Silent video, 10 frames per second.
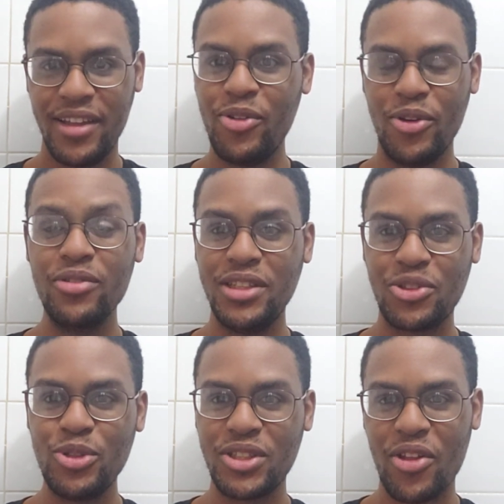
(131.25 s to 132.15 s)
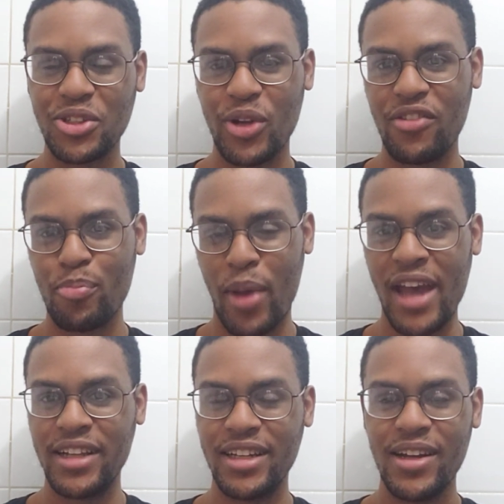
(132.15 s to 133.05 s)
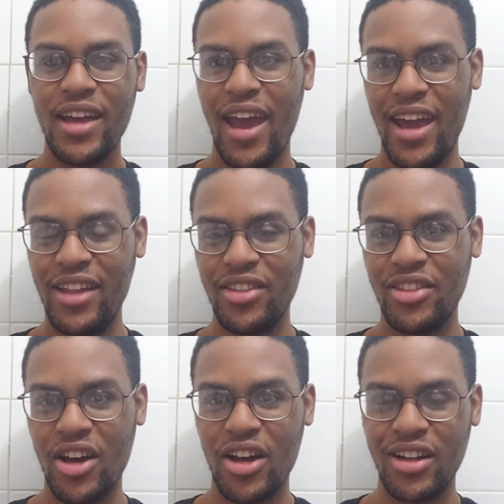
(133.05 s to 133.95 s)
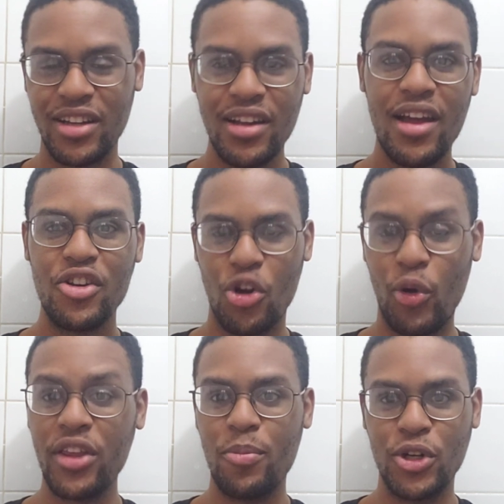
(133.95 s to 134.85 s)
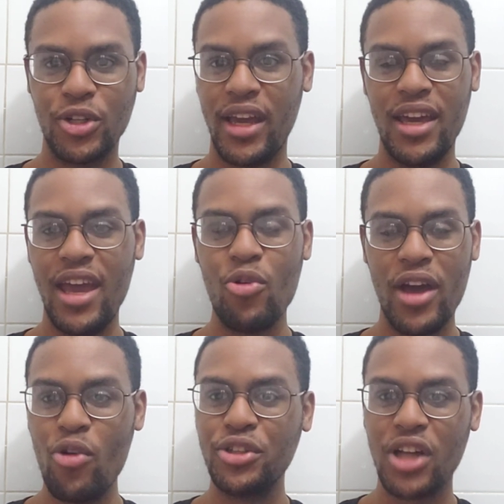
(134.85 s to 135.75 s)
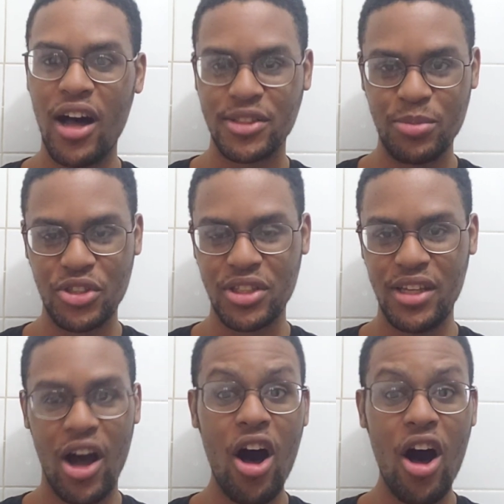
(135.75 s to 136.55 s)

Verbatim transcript: We, we, we saw the strength with Panda and the gorilla mode. It, it, it was awesome to see.